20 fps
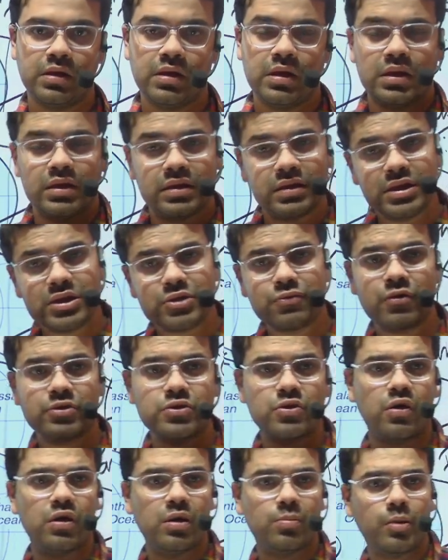This was all
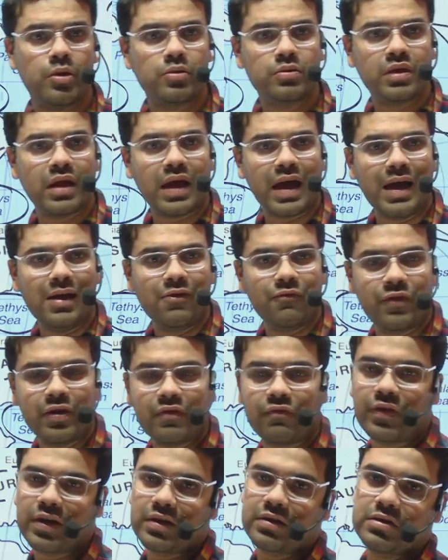about the Alfred
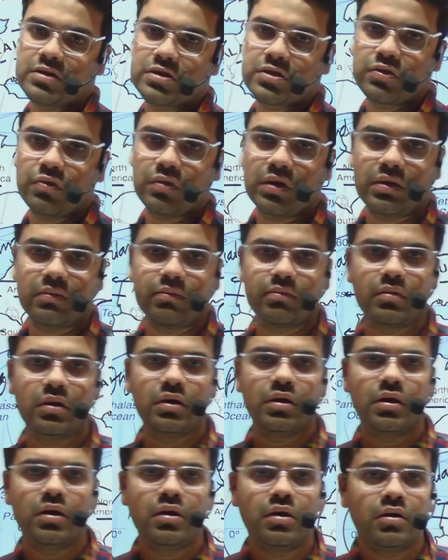Wegener's theory.
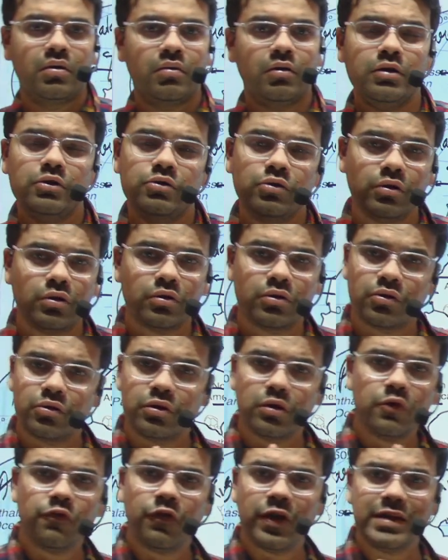But don't you
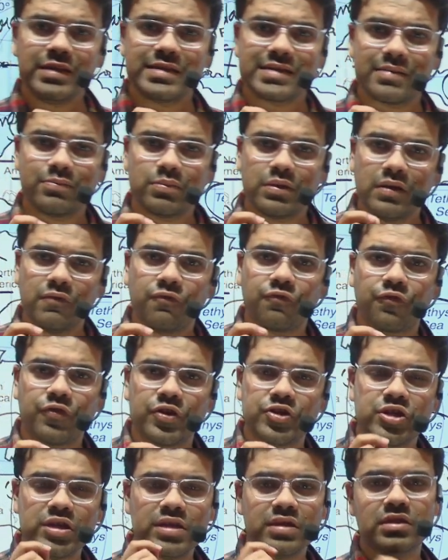find something fishy
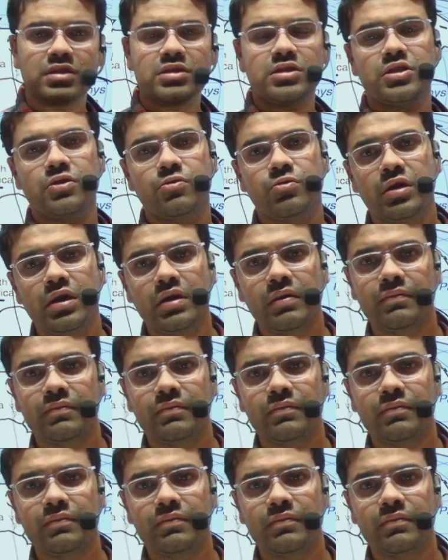in this theory?